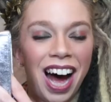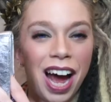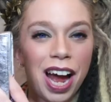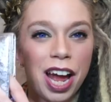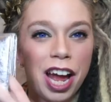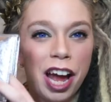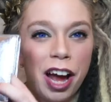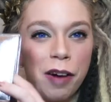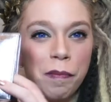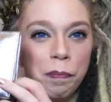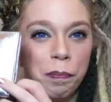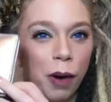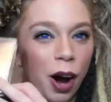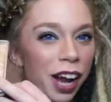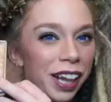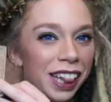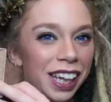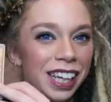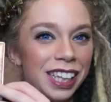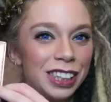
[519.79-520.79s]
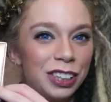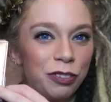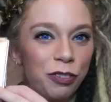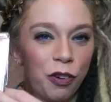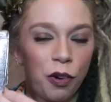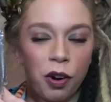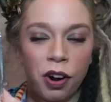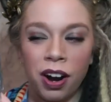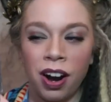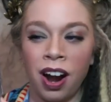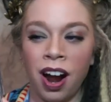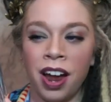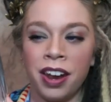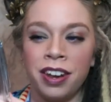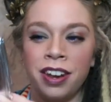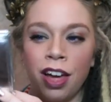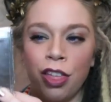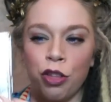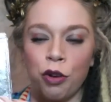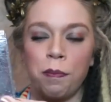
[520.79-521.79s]
I bought this for
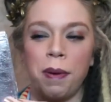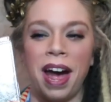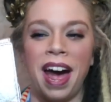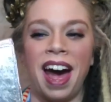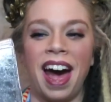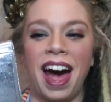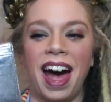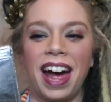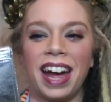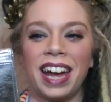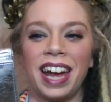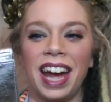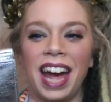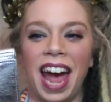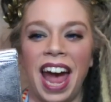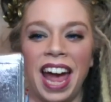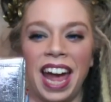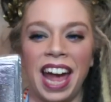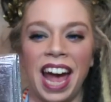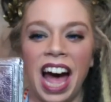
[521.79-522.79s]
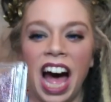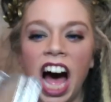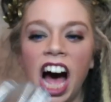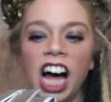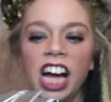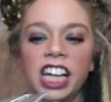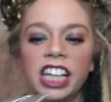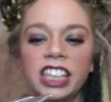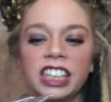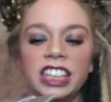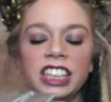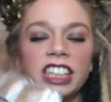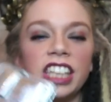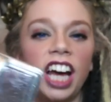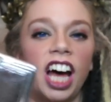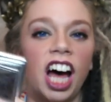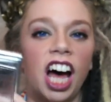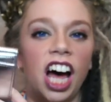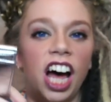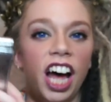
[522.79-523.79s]
another bag and
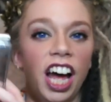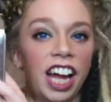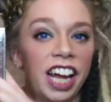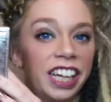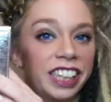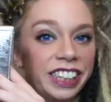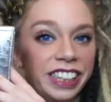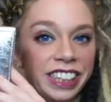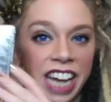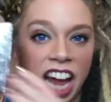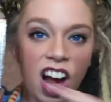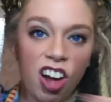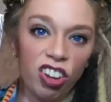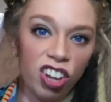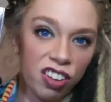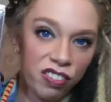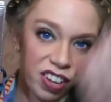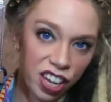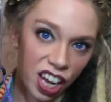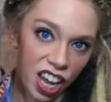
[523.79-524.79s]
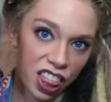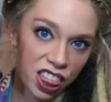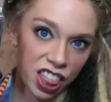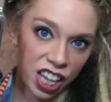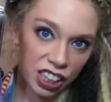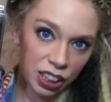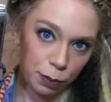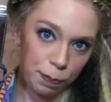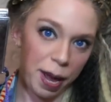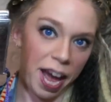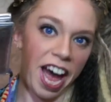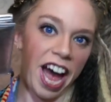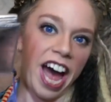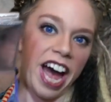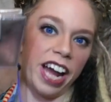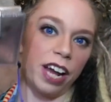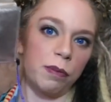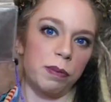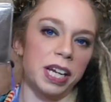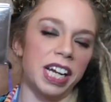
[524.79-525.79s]
uh, it's now living in this
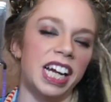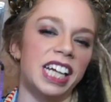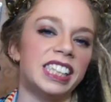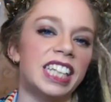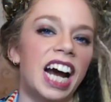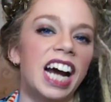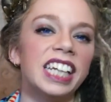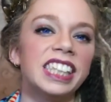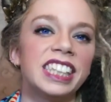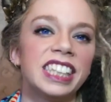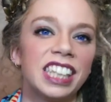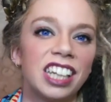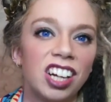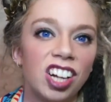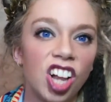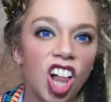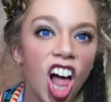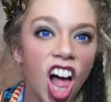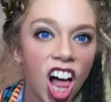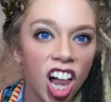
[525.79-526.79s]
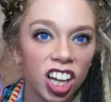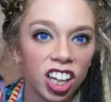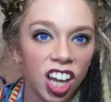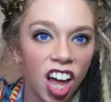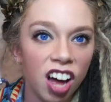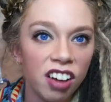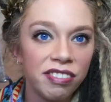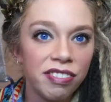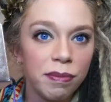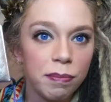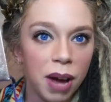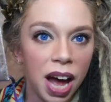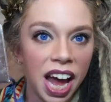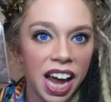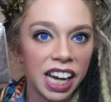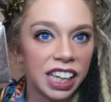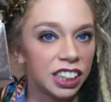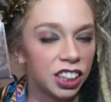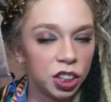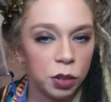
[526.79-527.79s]
bag because I still love
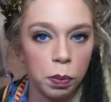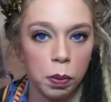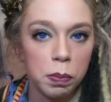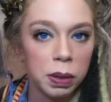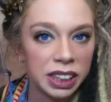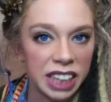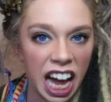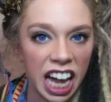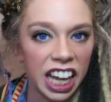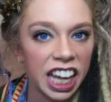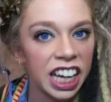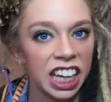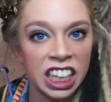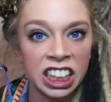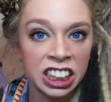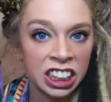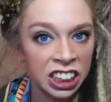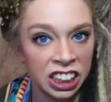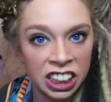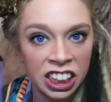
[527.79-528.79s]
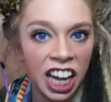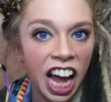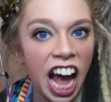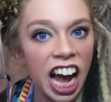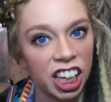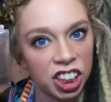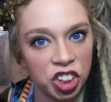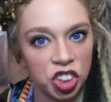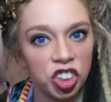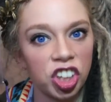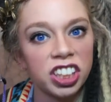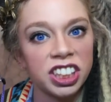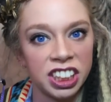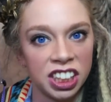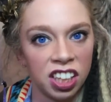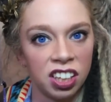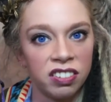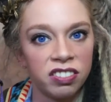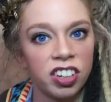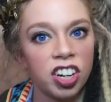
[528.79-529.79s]
my super metallic extra
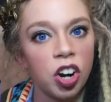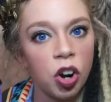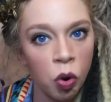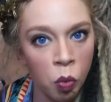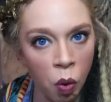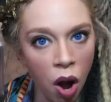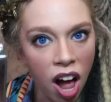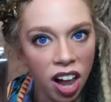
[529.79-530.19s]
silver